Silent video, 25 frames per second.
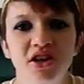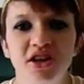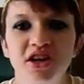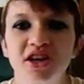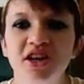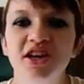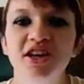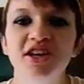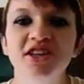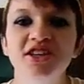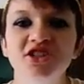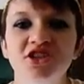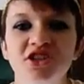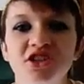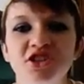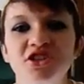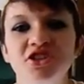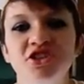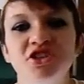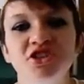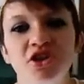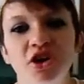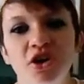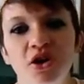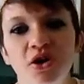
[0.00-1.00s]
Like, it's
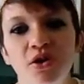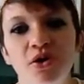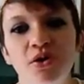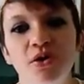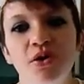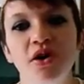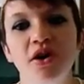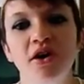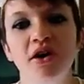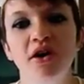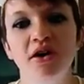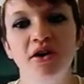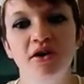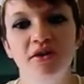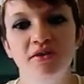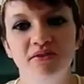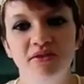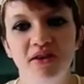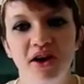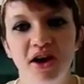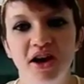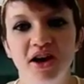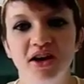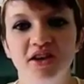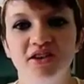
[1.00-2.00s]
just so
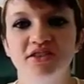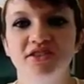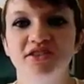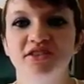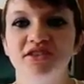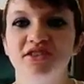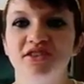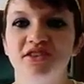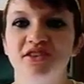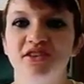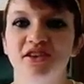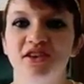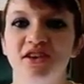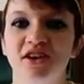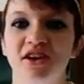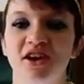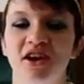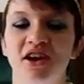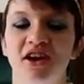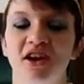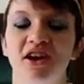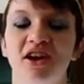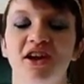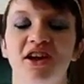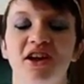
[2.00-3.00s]
fast.
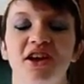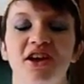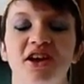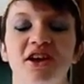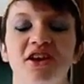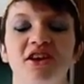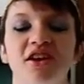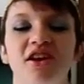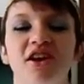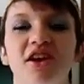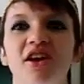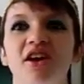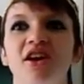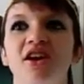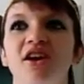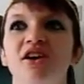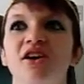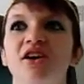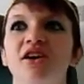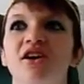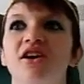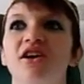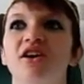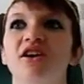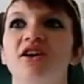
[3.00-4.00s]
And
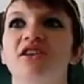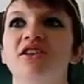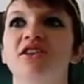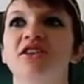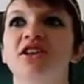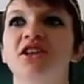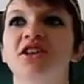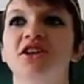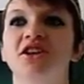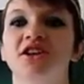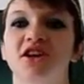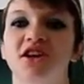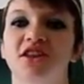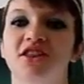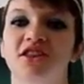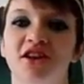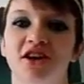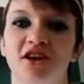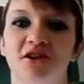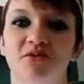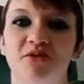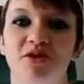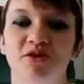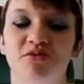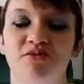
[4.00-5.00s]
the other day
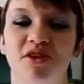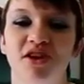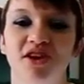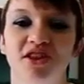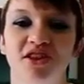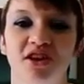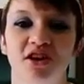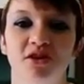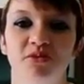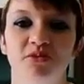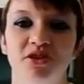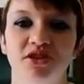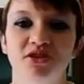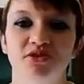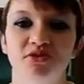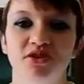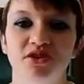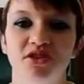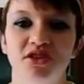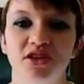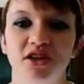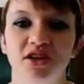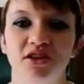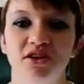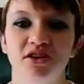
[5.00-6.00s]
in therapy, my
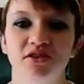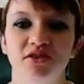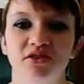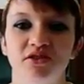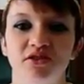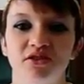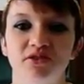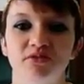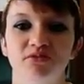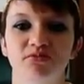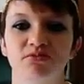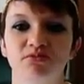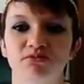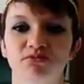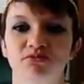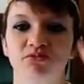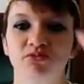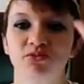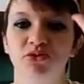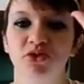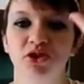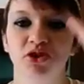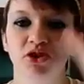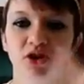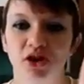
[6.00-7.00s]
therapist was like,
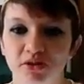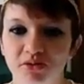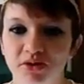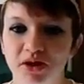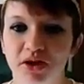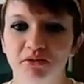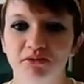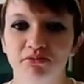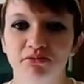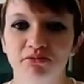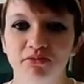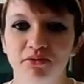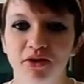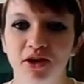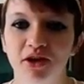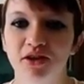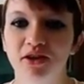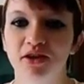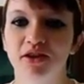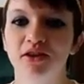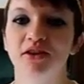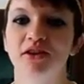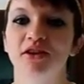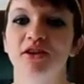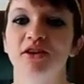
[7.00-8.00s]
calm
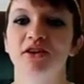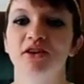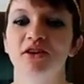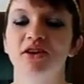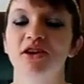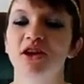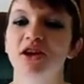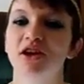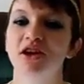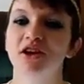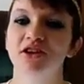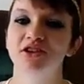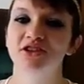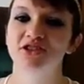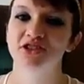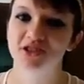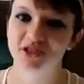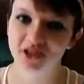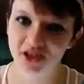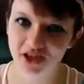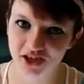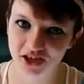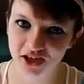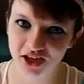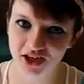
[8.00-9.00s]
down.
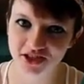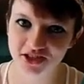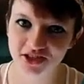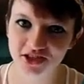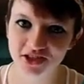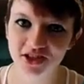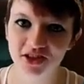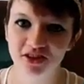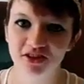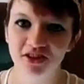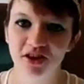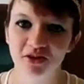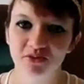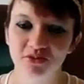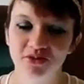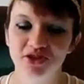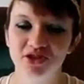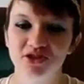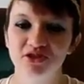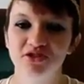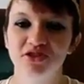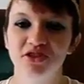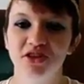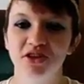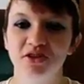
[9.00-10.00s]
She said it nicer than that,
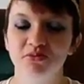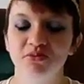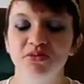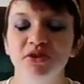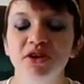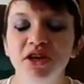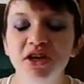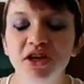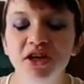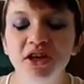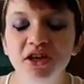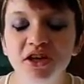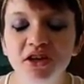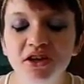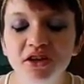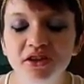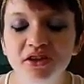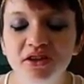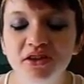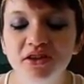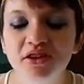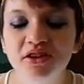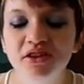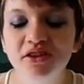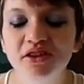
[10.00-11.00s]
but she's like,
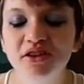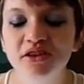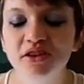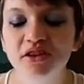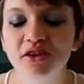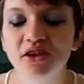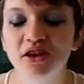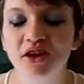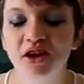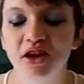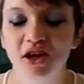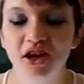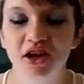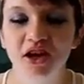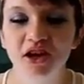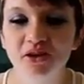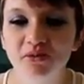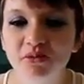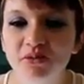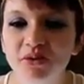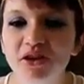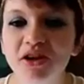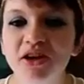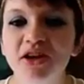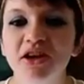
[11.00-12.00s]
breathe.
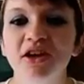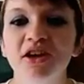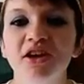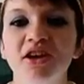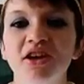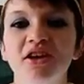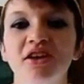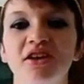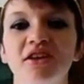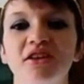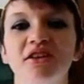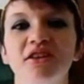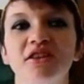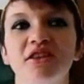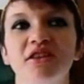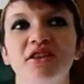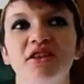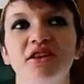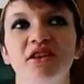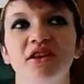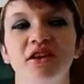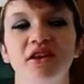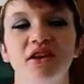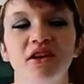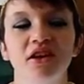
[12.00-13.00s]
Breathe.
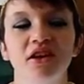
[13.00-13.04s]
